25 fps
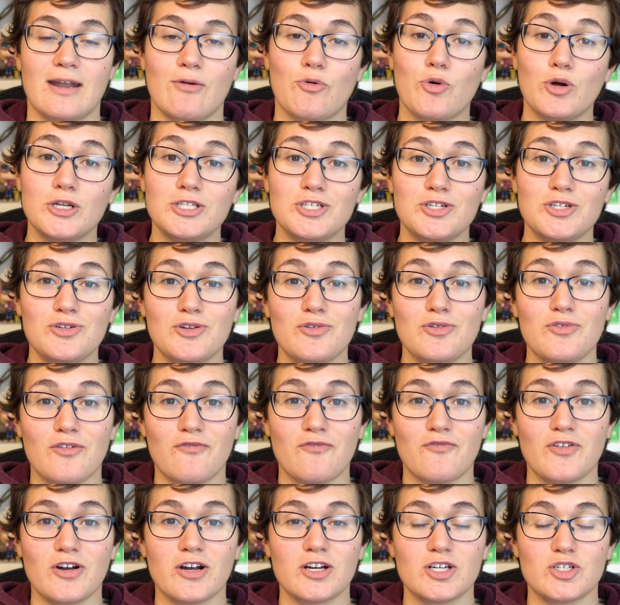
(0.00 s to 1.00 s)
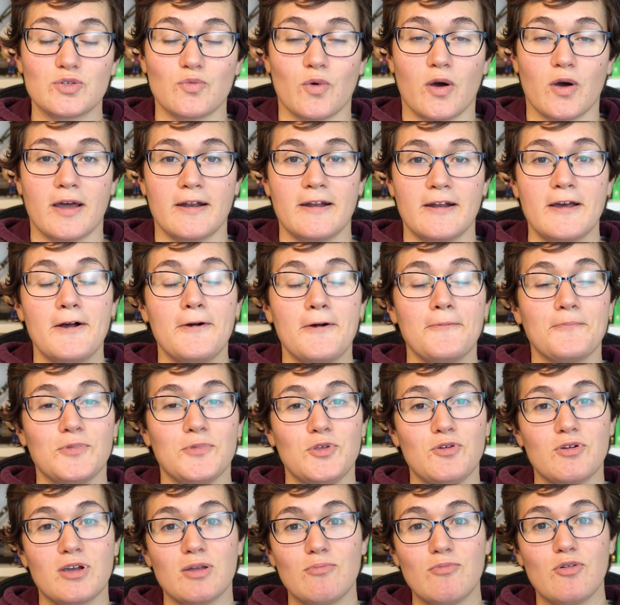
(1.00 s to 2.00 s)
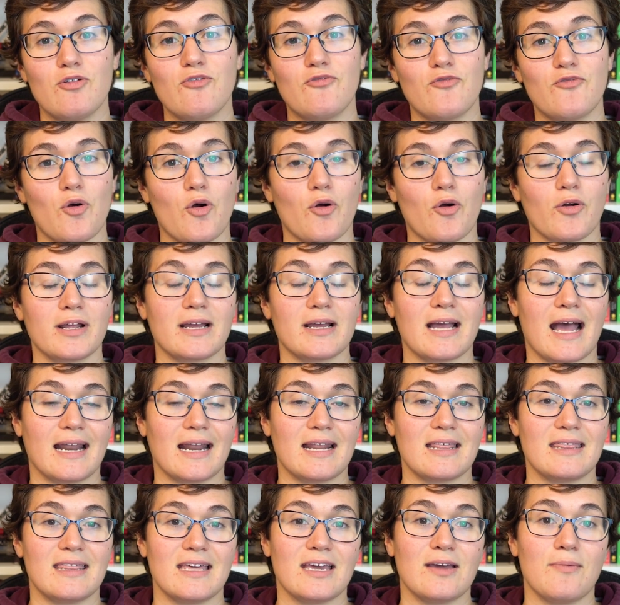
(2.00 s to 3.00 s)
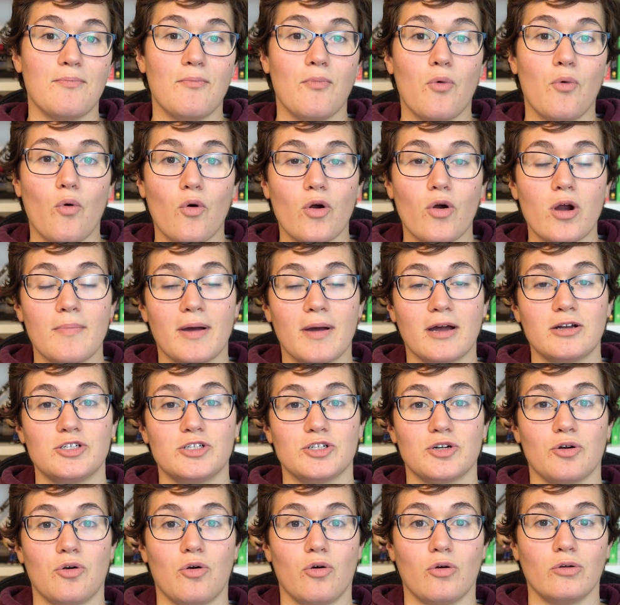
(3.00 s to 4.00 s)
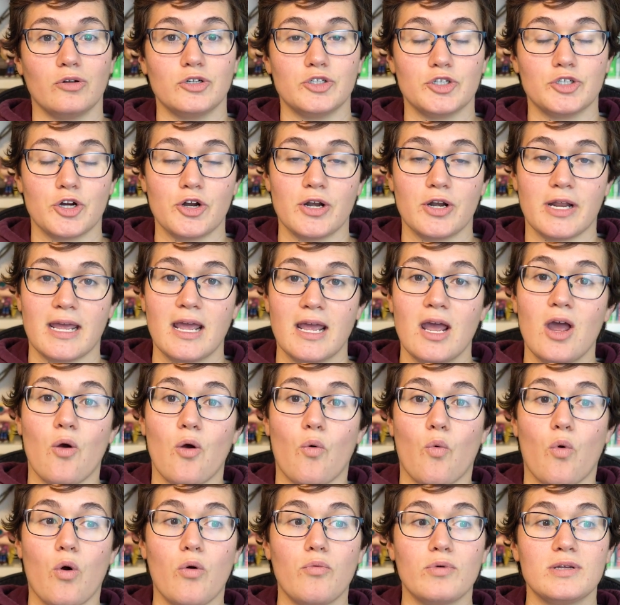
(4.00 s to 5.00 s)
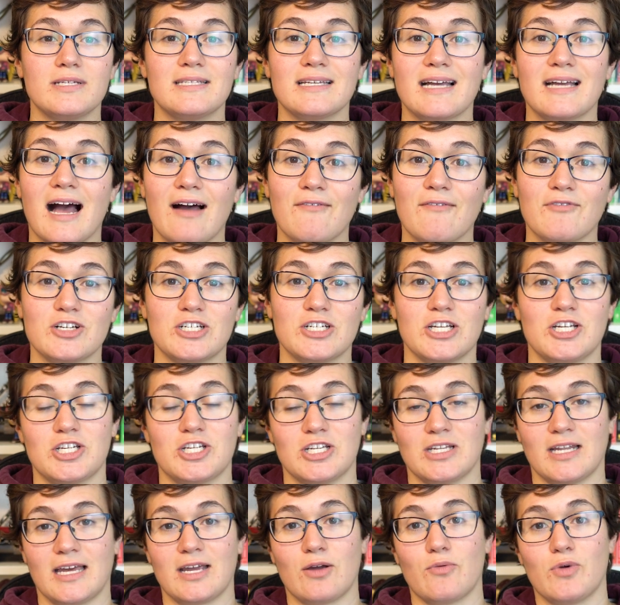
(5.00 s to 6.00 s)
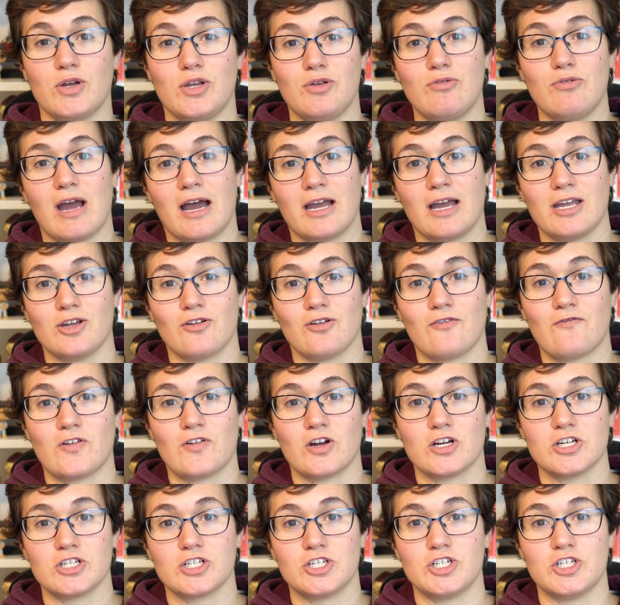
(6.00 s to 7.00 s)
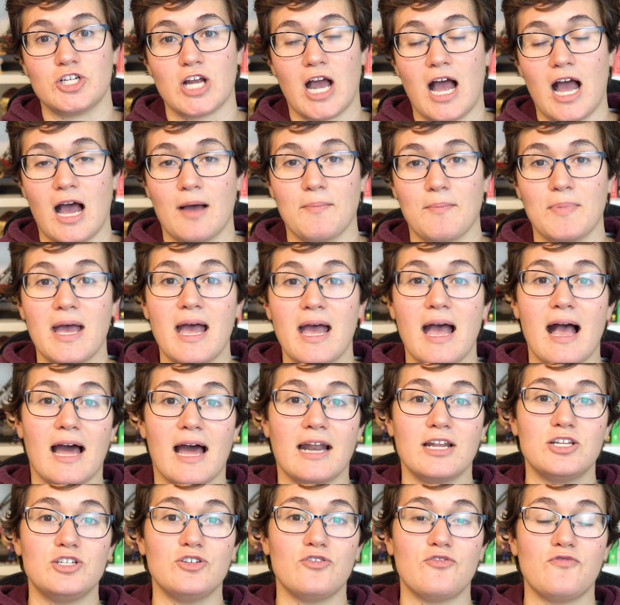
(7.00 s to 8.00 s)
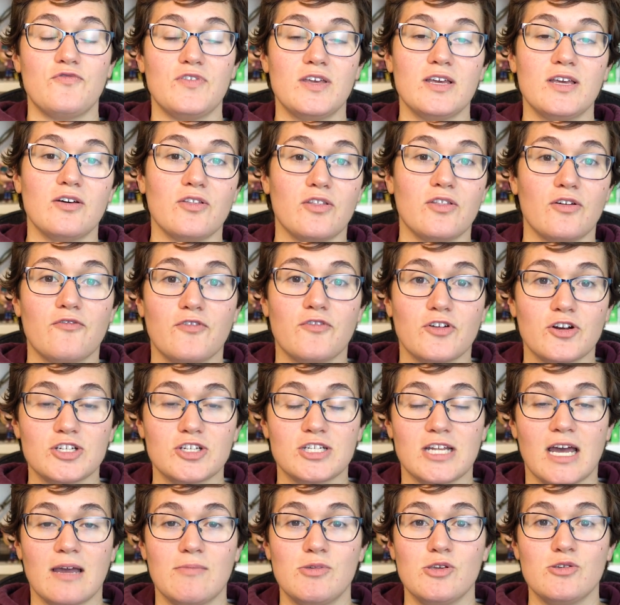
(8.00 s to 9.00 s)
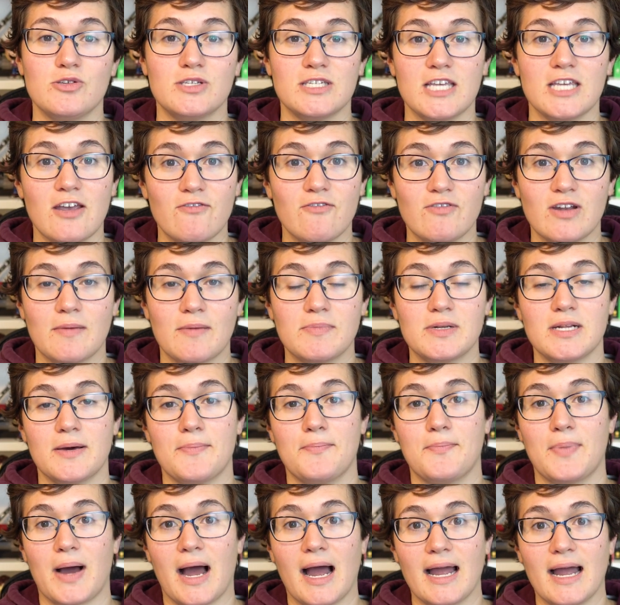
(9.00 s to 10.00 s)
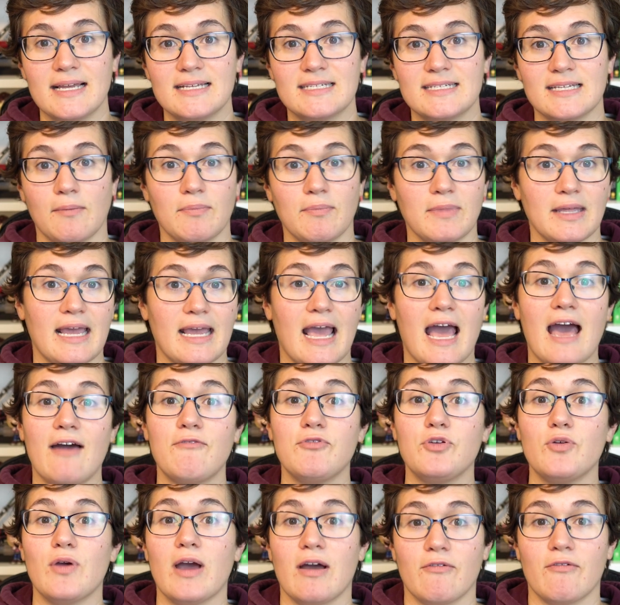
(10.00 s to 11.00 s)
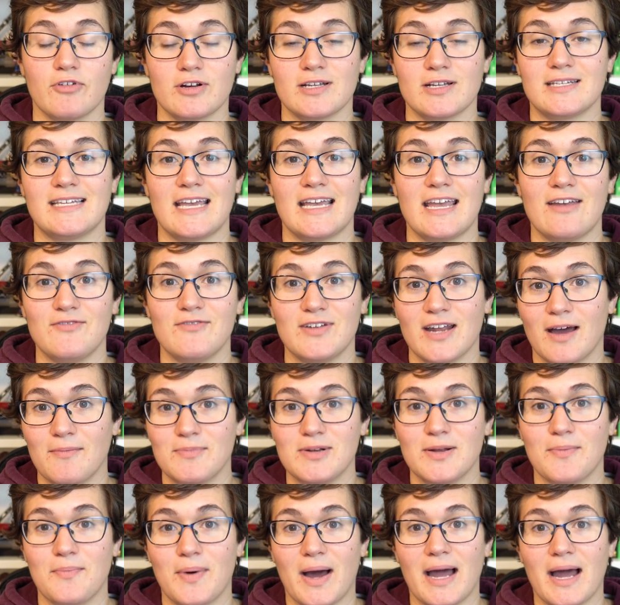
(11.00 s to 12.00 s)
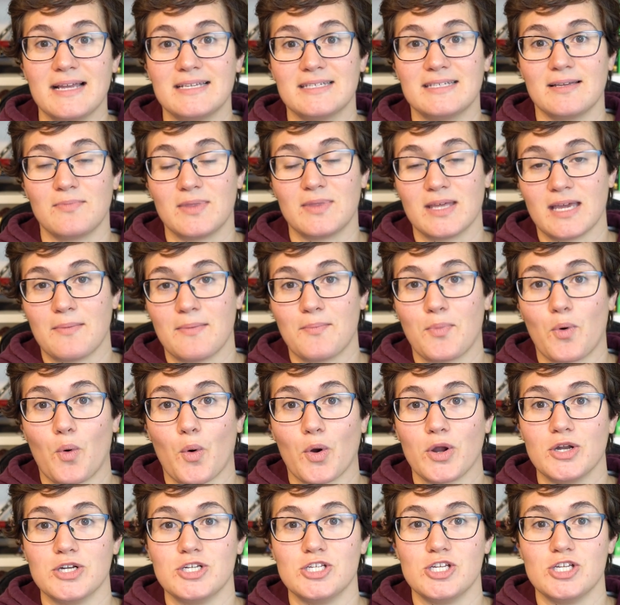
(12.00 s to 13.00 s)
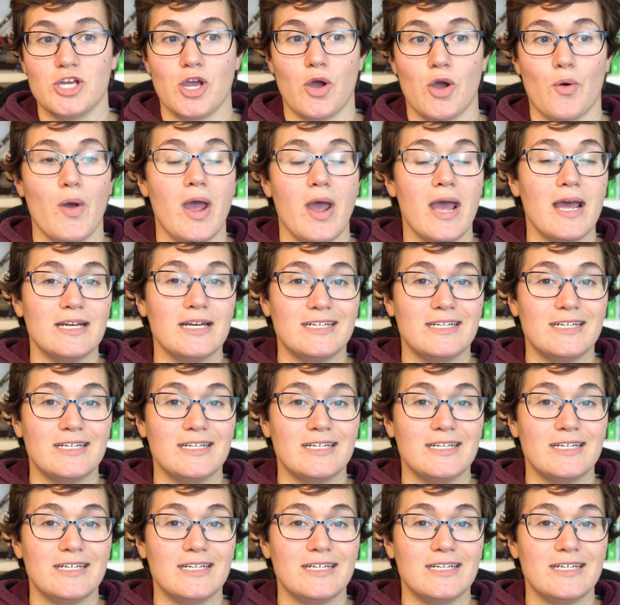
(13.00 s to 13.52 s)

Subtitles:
Now, once you do the first one, you can move forward and kind of think more about your whole journey. What was the conversation like when you got your first job? How did you feel the first time you saved up to buy something? Have you ever saved up to buy something important to you?